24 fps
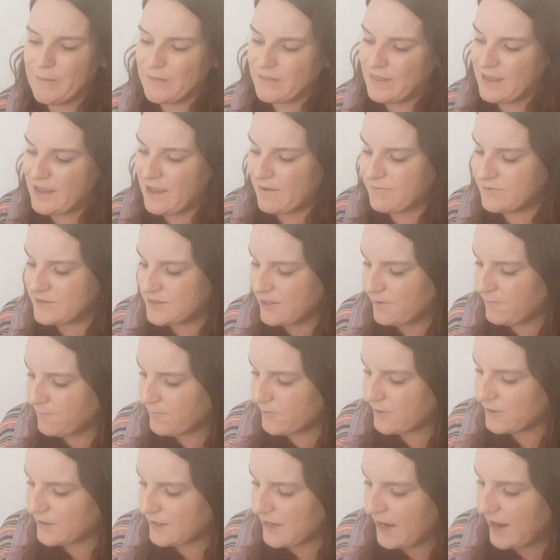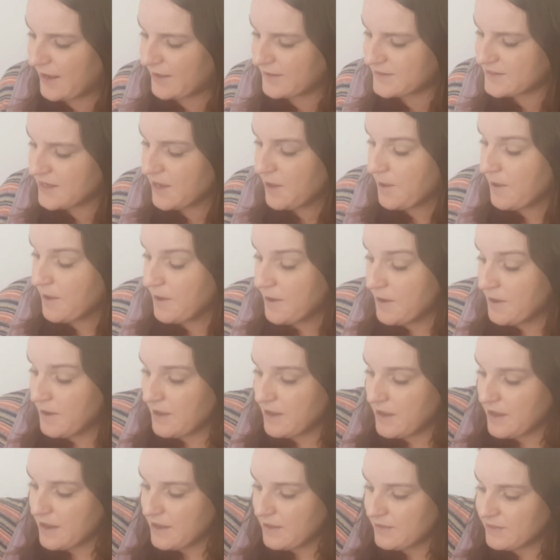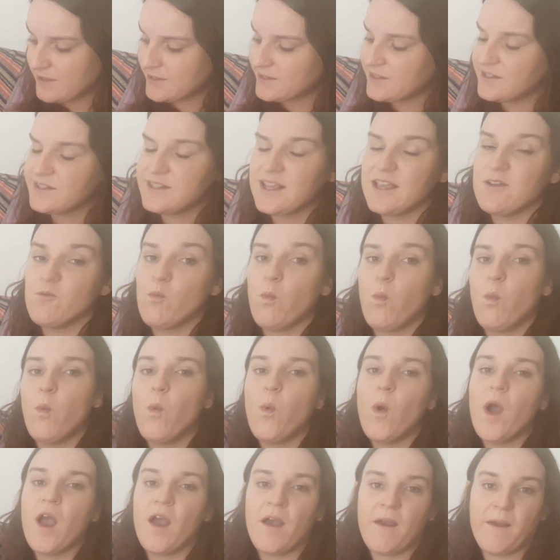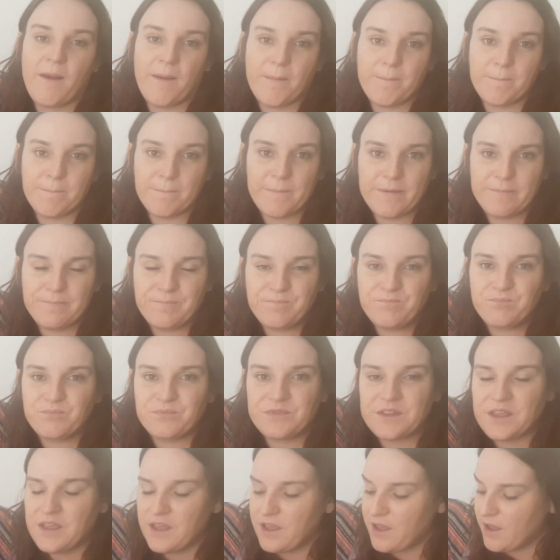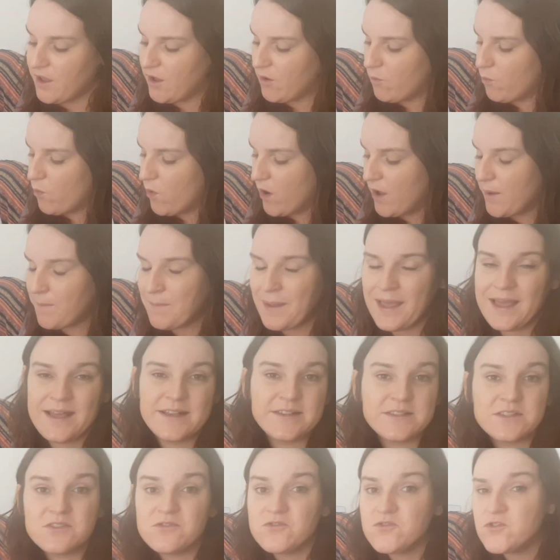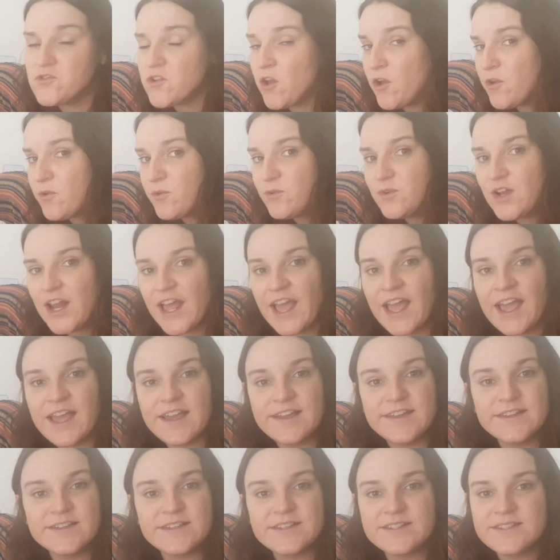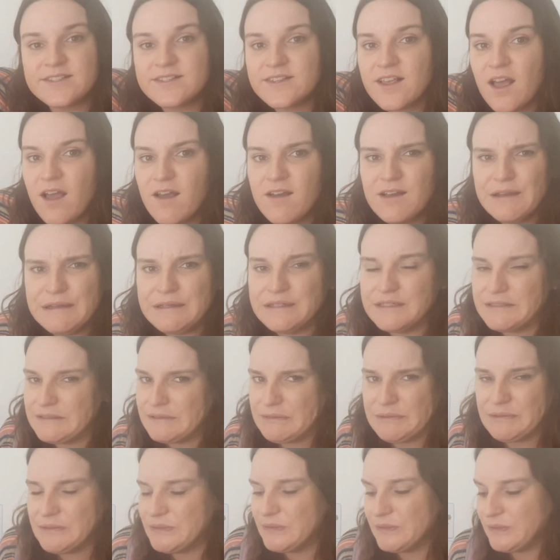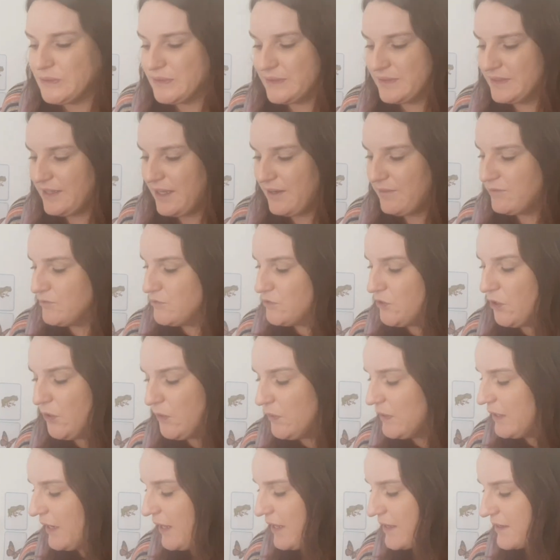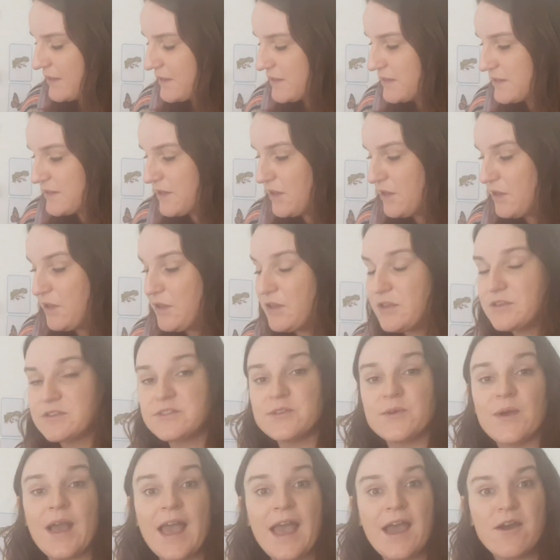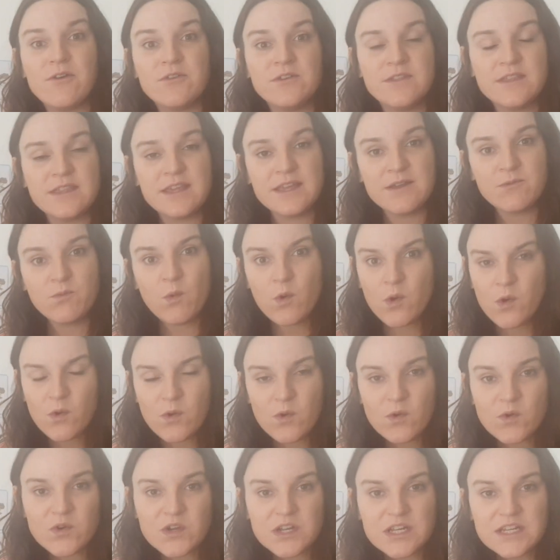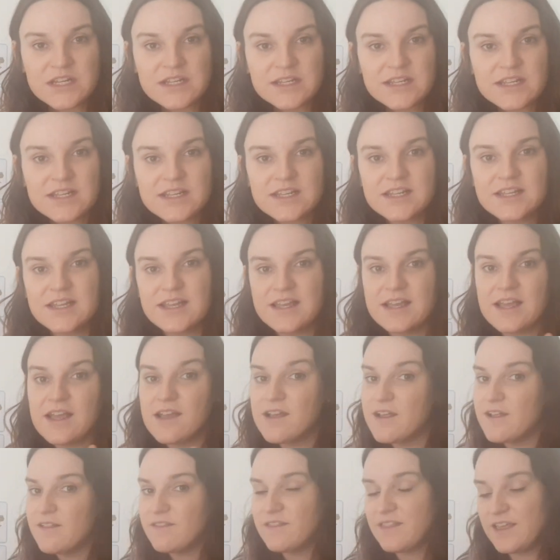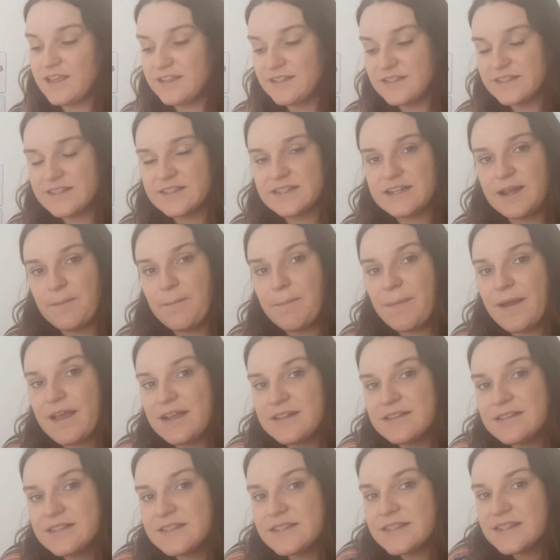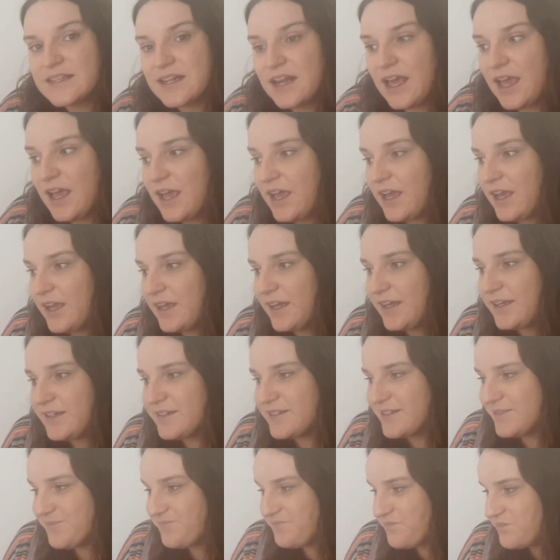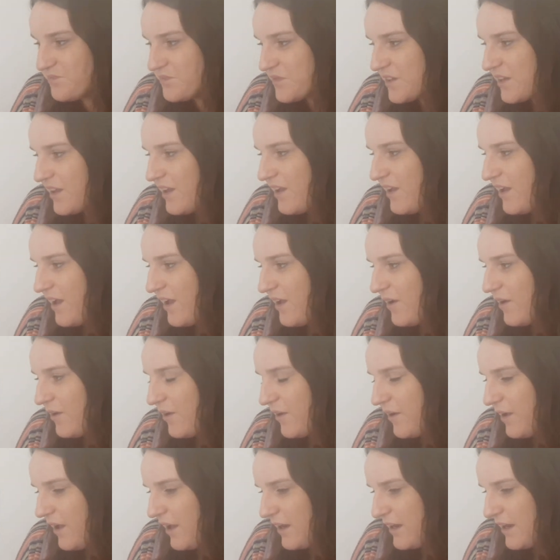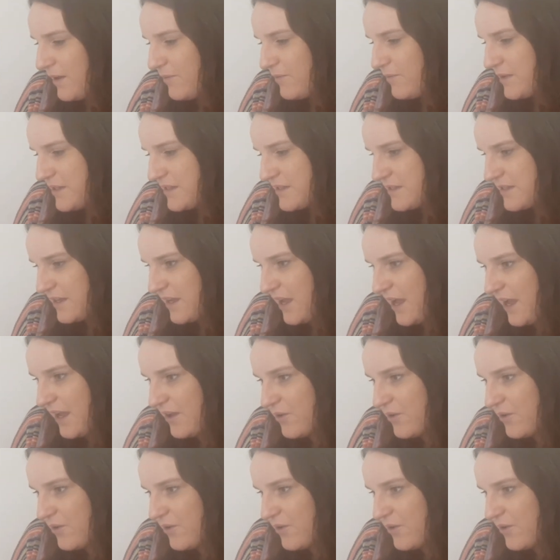they have different legs. This is a worm. A worm has no legs. Ooh, they have no legs. So how do they walk? They slip and slide. Let me see, I